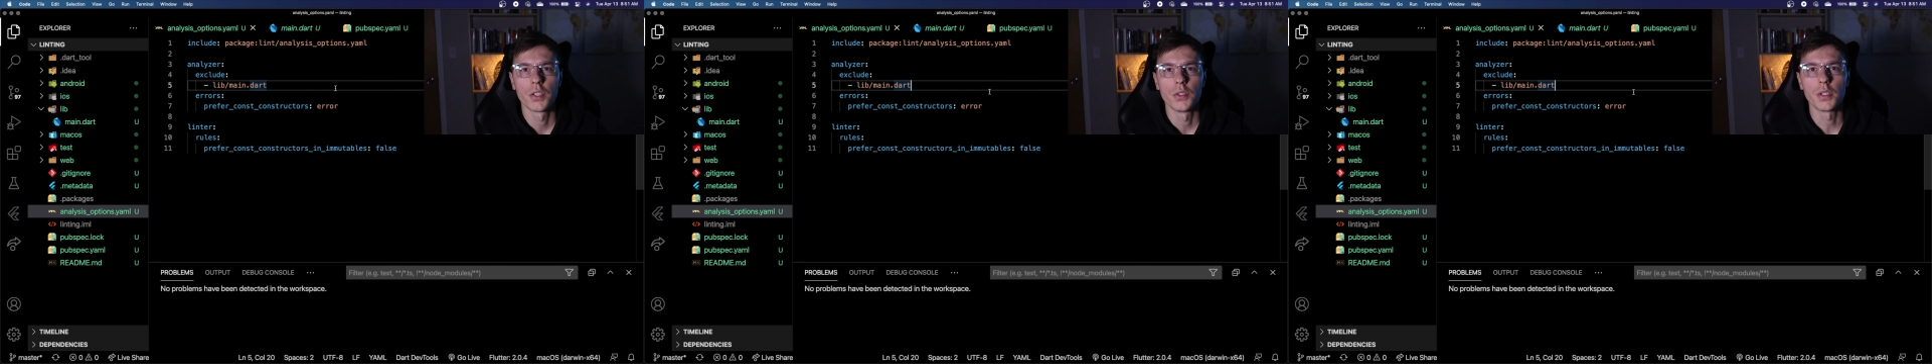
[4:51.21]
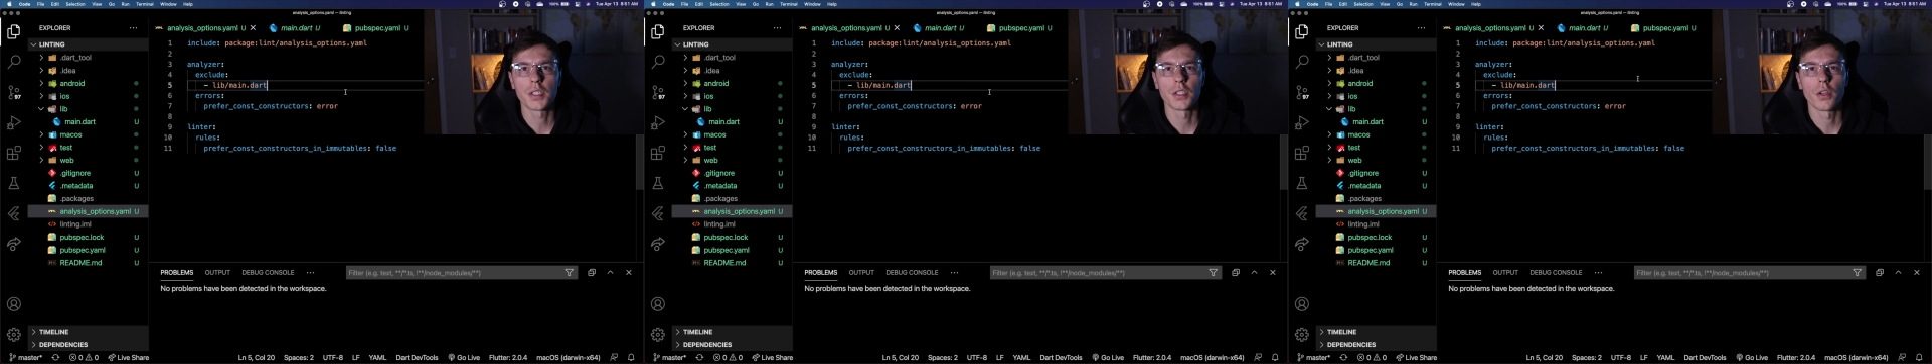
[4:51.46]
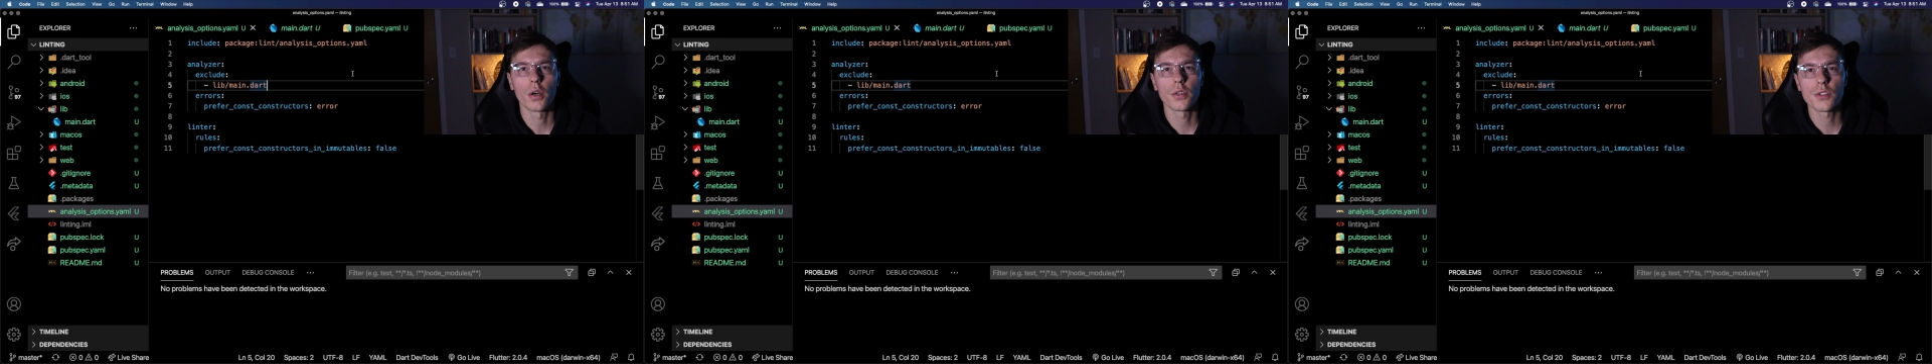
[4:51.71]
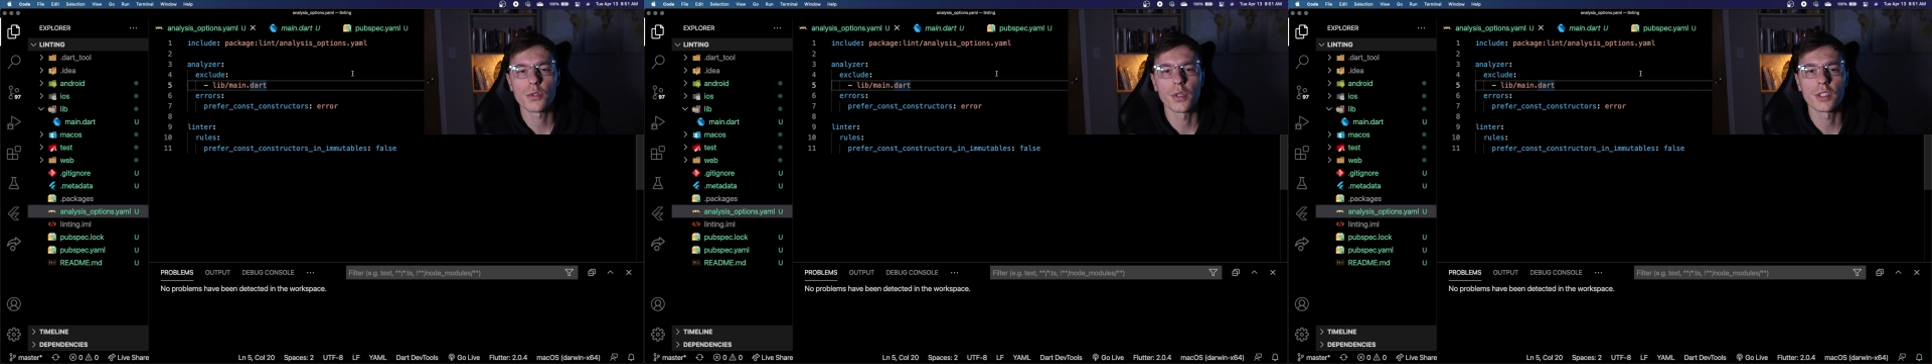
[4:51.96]
You can
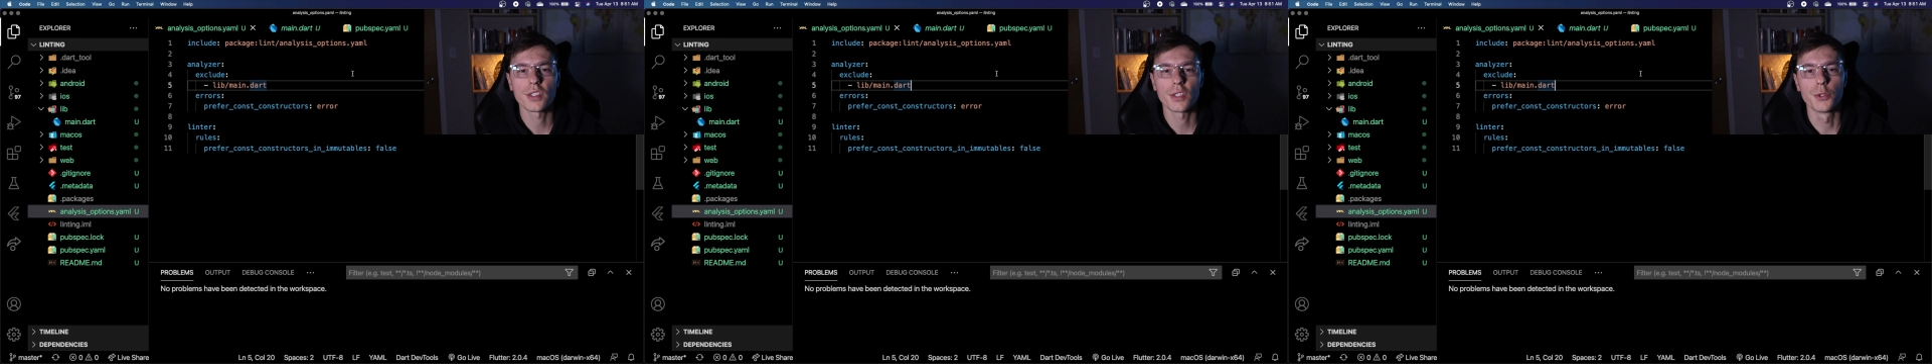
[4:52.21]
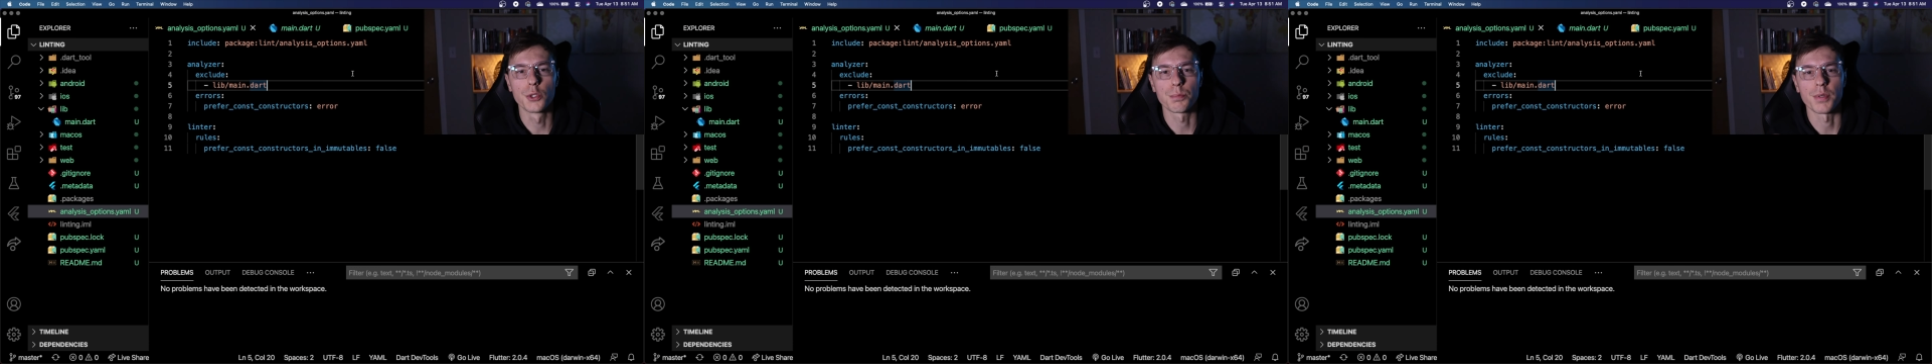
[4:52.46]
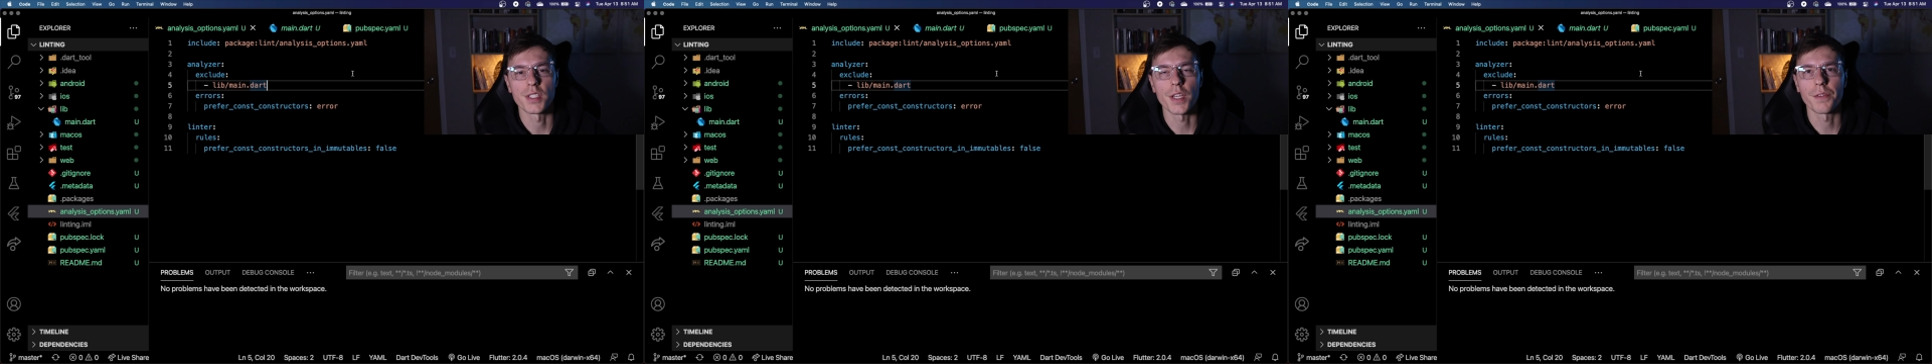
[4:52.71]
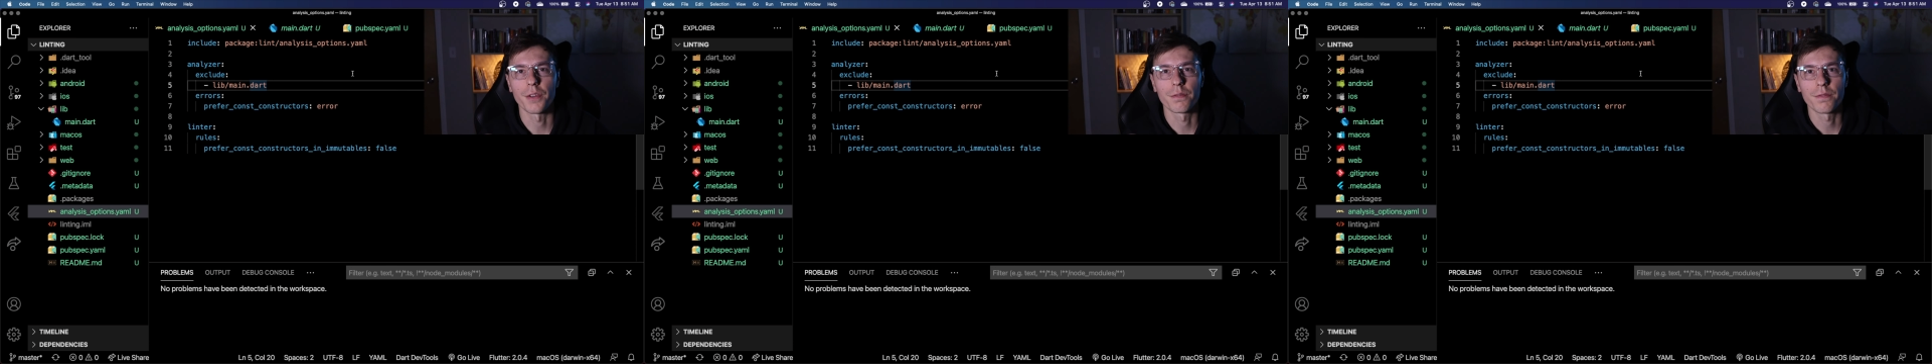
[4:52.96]
also exclude
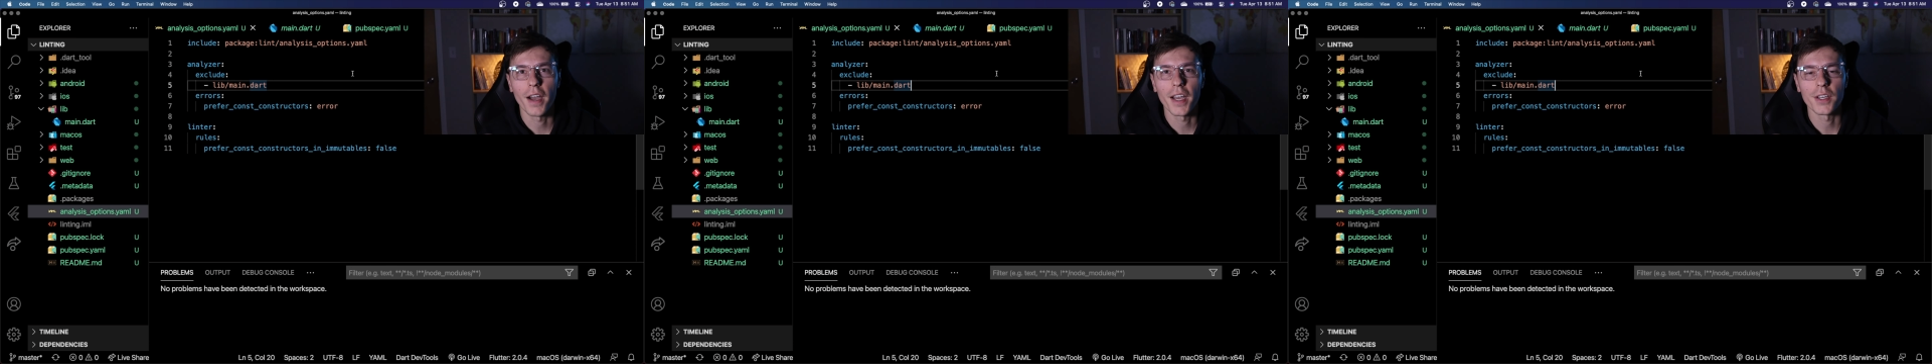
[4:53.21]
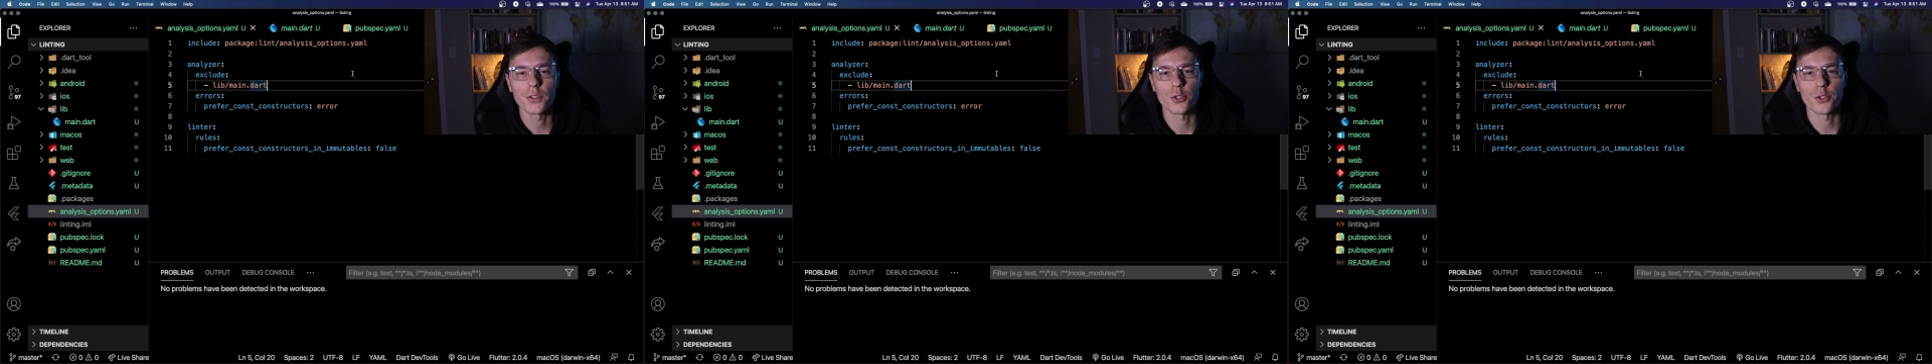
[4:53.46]
specific files